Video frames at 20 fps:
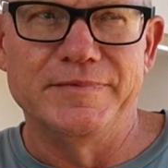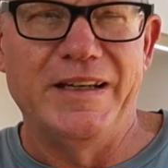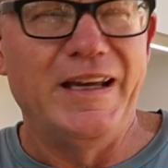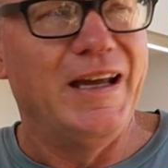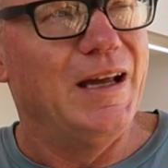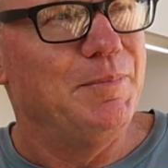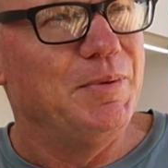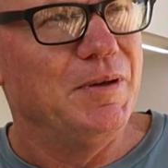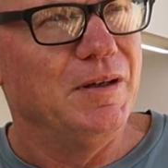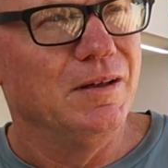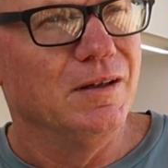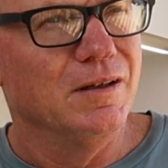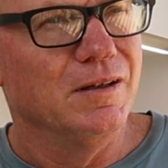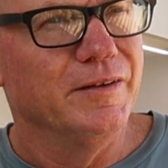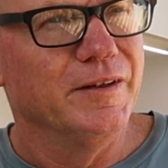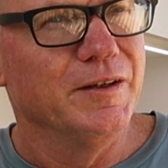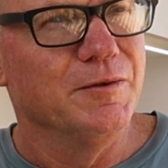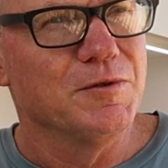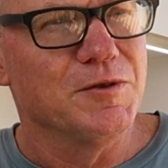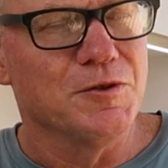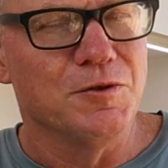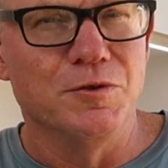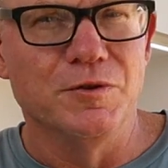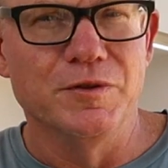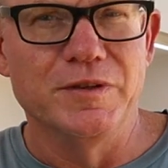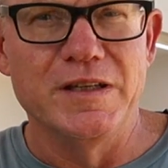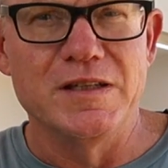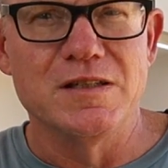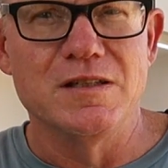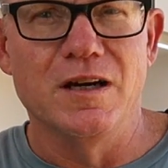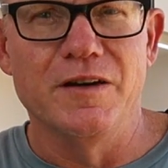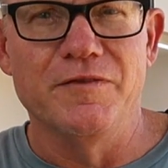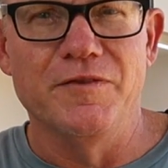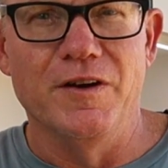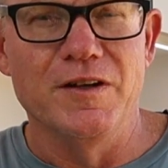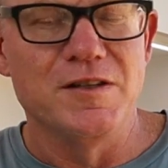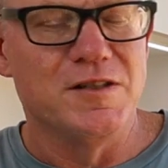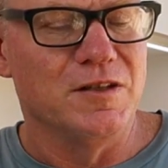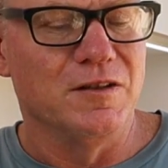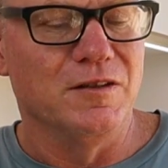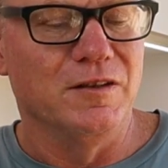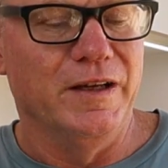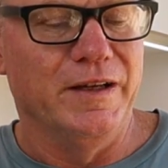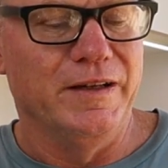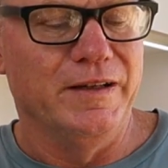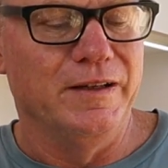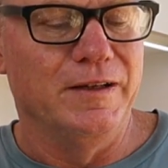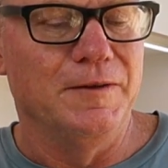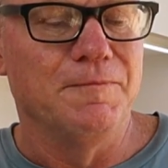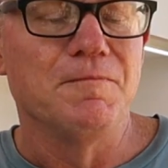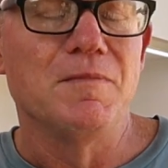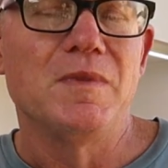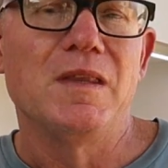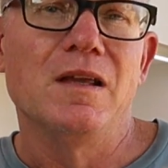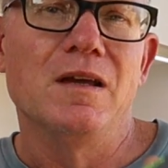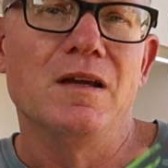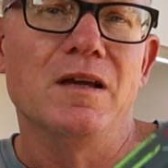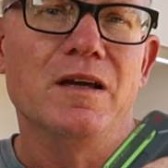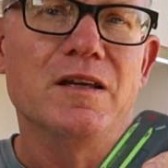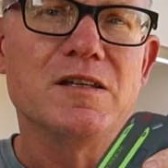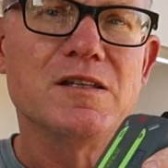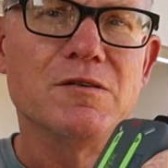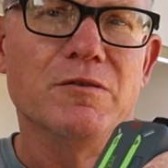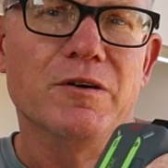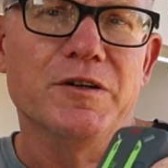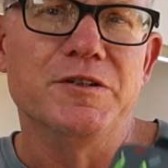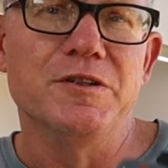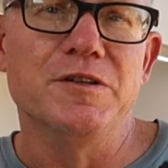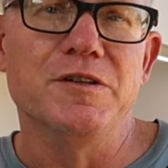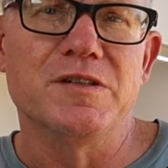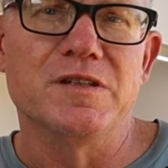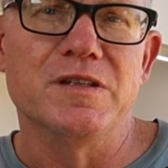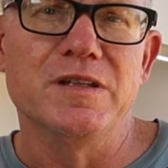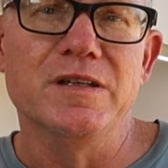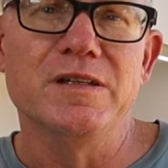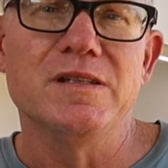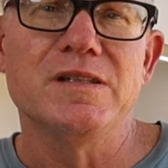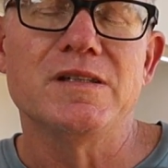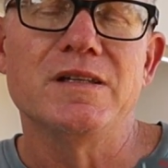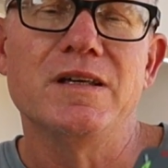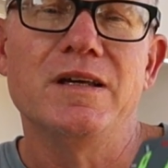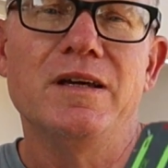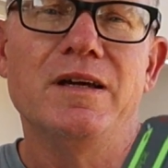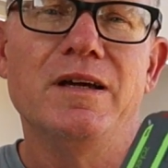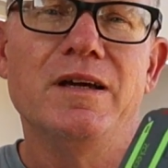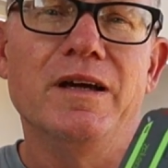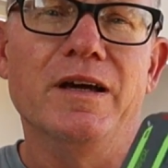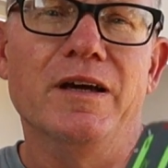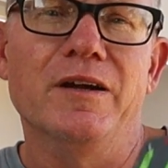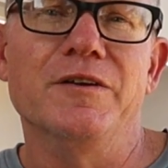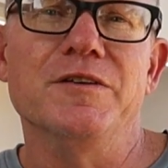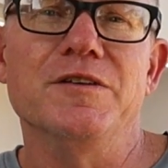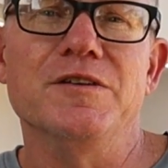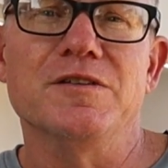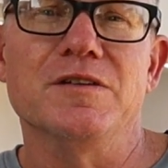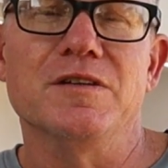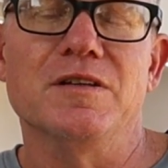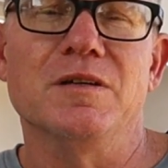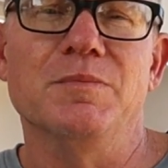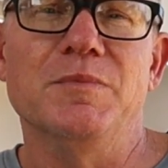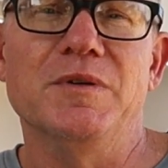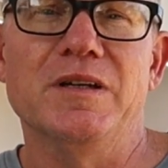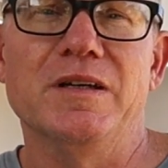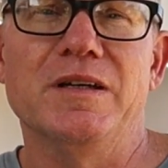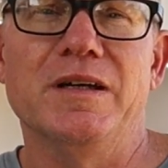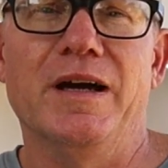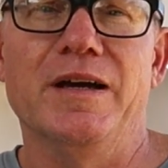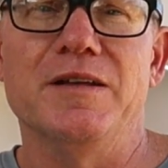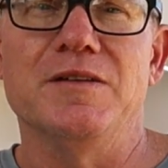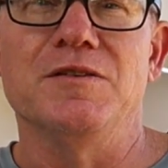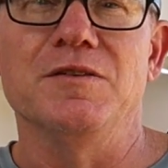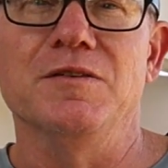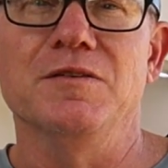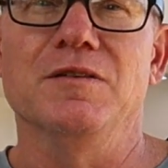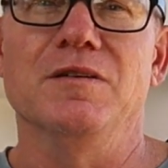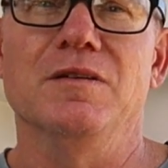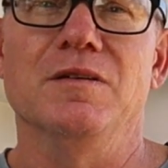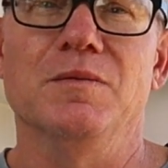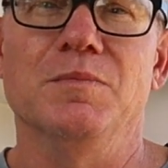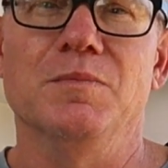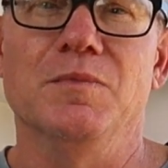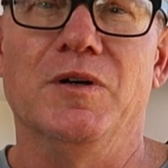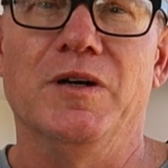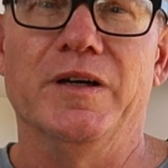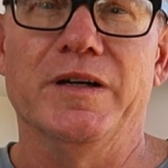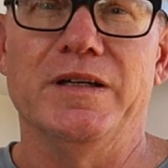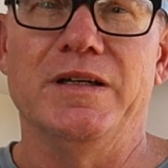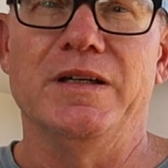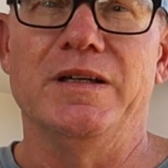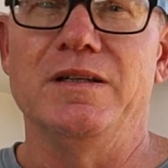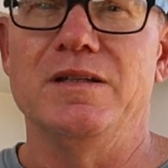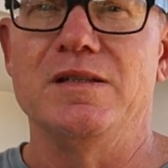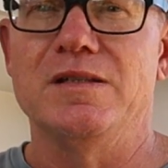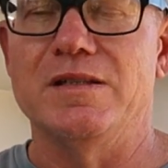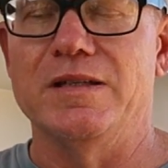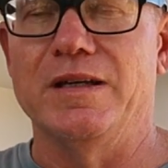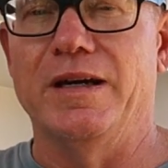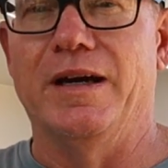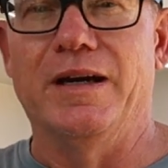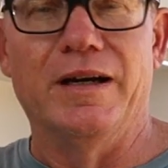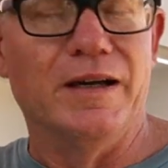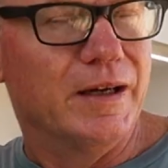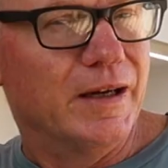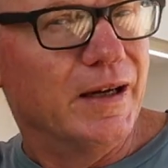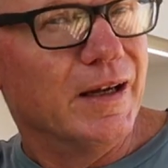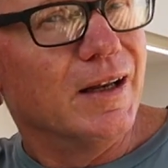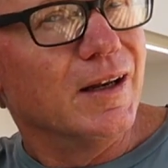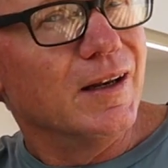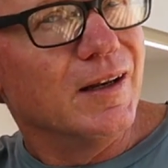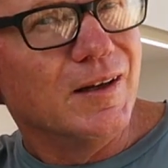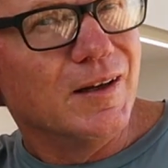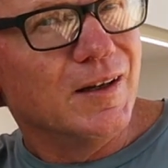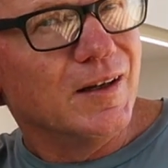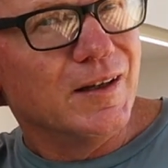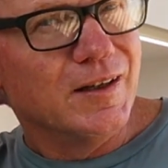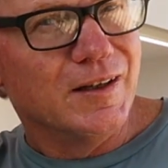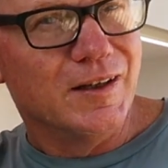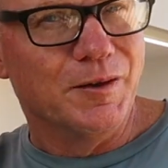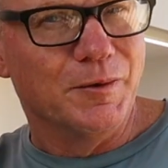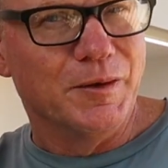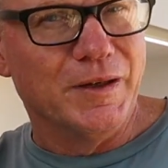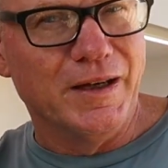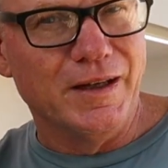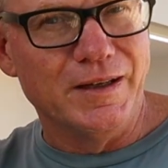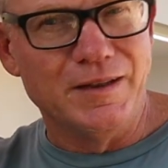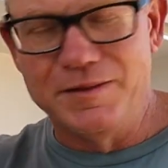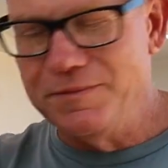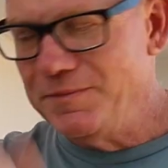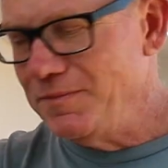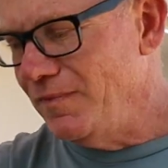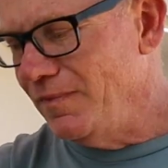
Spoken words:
camping, I think it was called. There's no phone signal out here, so I used this, and I used it to communicate to my kids. And you know, we had